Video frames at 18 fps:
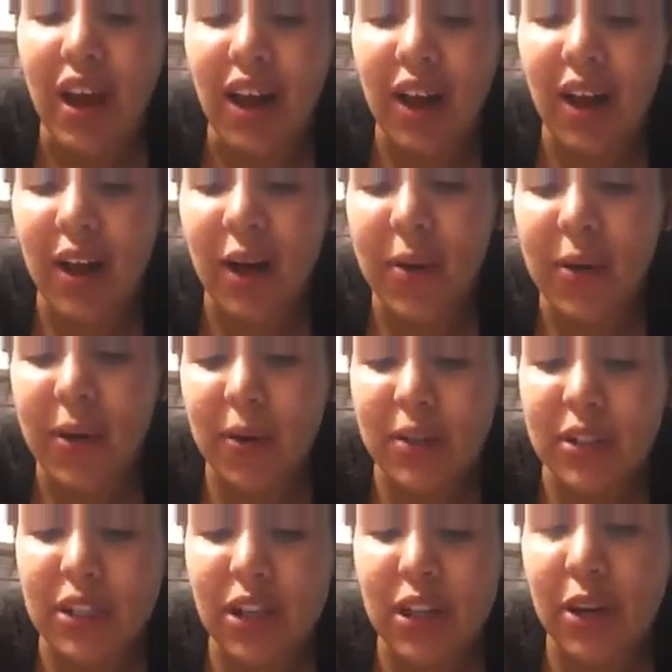when I
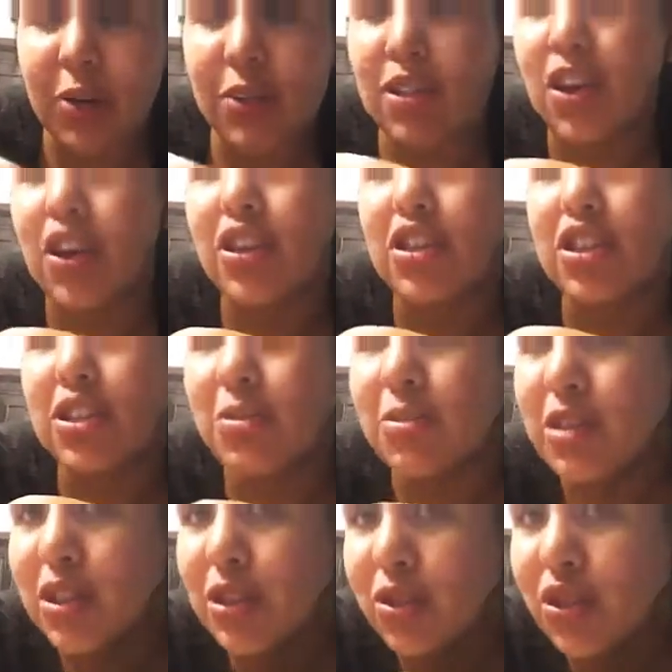was younger. It was called
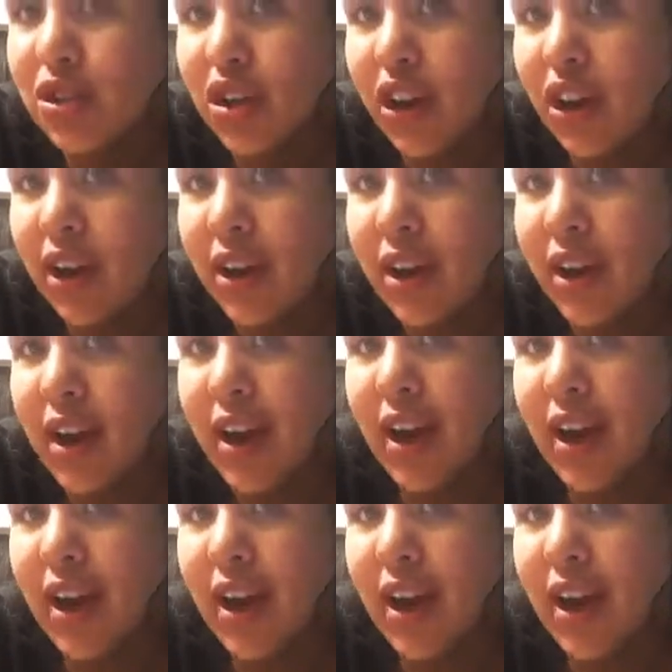Jimmy Neutron,